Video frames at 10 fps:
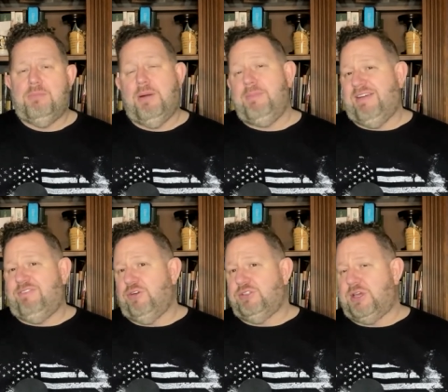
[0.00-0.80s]
But by
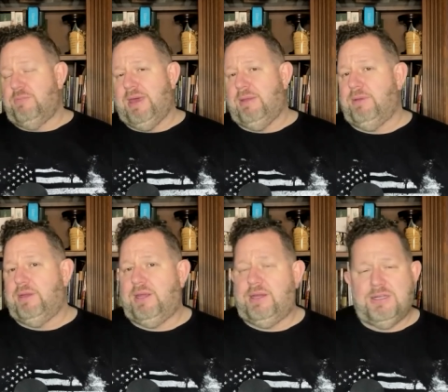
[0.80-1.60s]
first
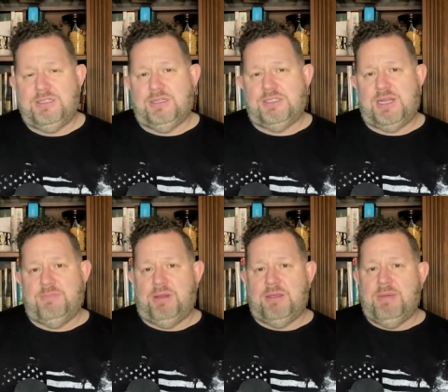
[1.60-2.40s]
commandment, he doesn't
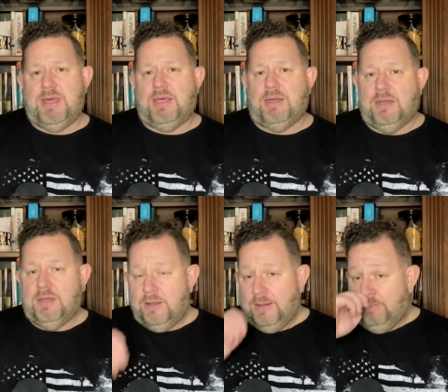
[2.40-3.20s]
simply mean
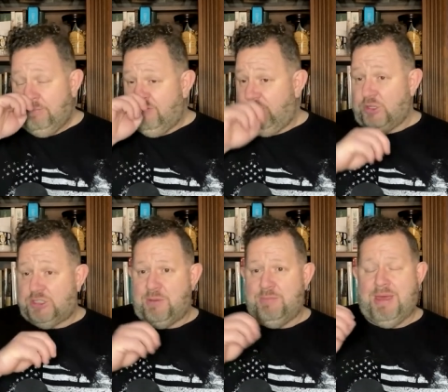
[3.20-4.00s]
the
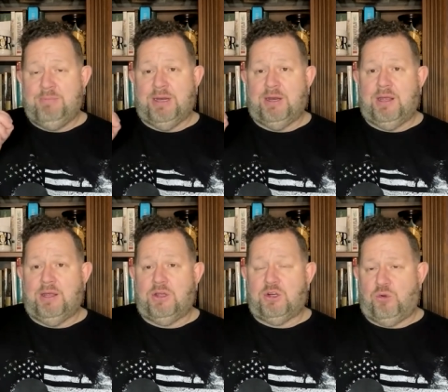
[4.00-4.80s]
first commandment
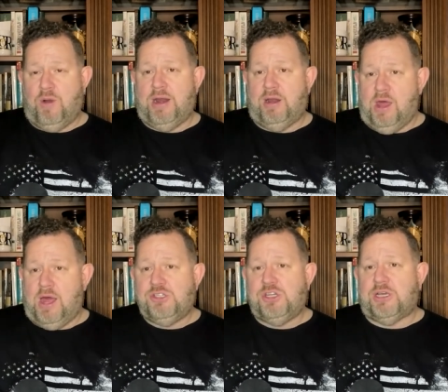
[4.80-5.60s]

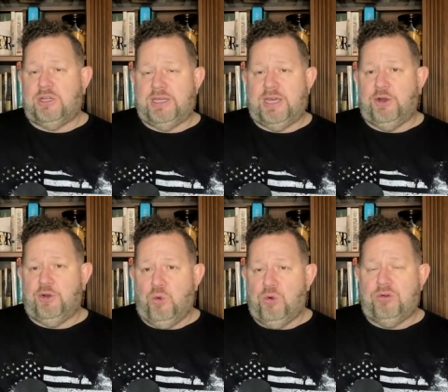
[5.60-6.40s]
chronologically in
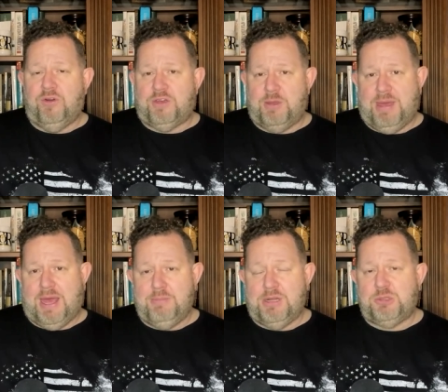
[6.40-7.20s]
an order of
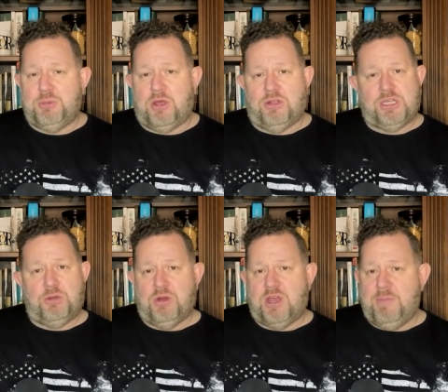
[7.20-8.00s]
commandments because
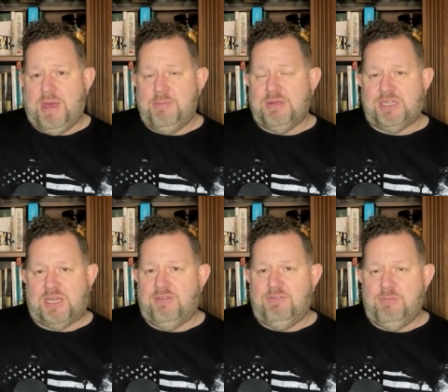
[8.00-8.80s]
there were commandments
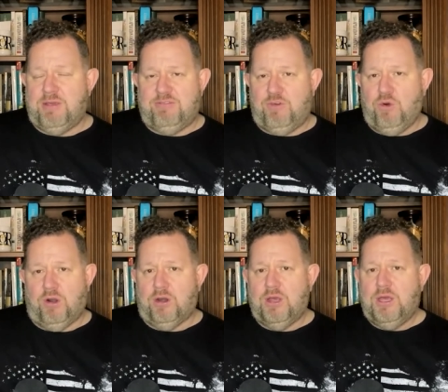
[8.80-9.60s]
given
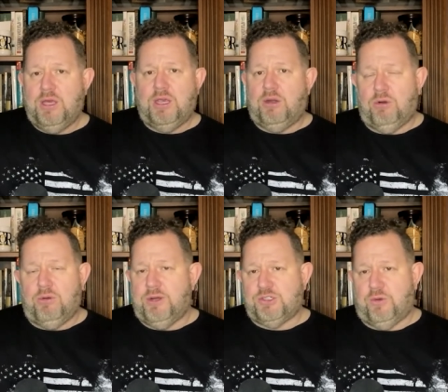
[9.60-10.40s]
before
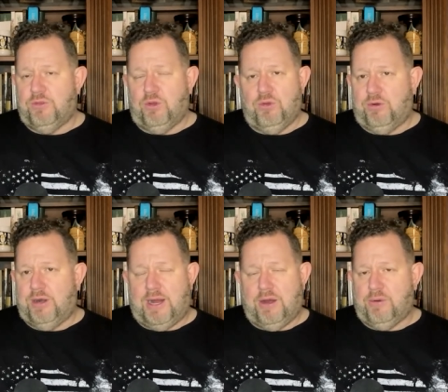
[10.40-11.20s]
Hero Israel, the
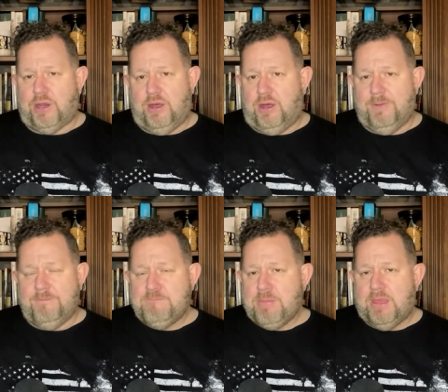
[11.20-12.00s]
Lord our
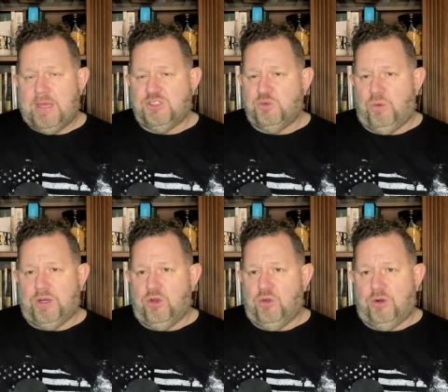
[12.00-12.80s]
God is
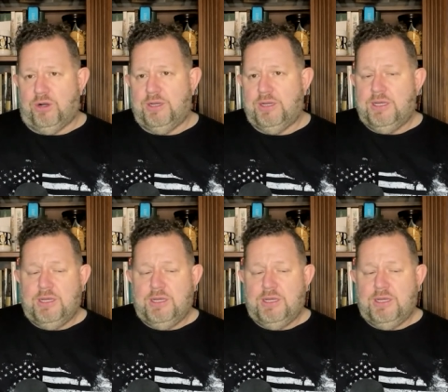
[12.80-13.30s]
one Lord.